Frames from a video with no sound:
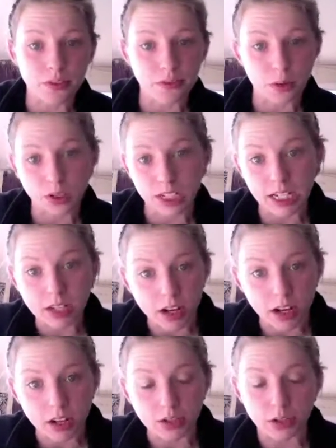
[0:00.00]

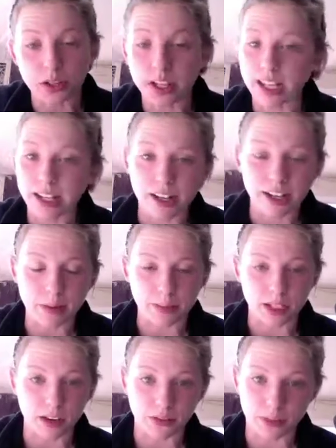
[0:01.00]
$14, or you can get it on
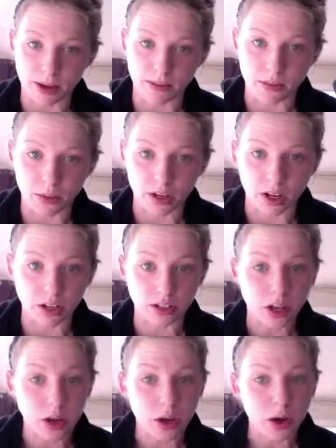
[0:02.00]
Amazon for about
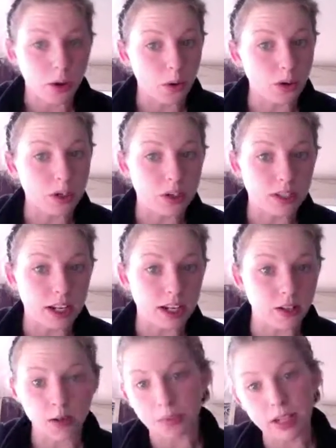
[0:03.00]
$4, or you could take
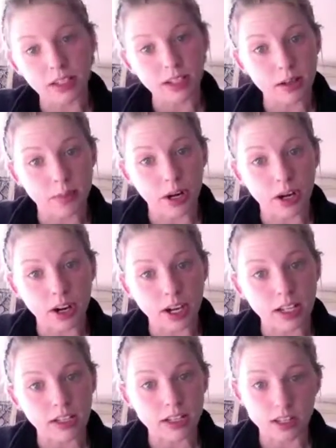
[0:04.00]
an old PC apart
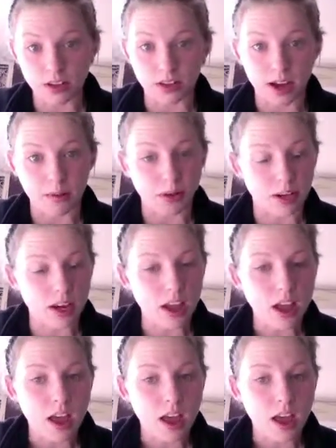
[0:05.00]
and steal that one.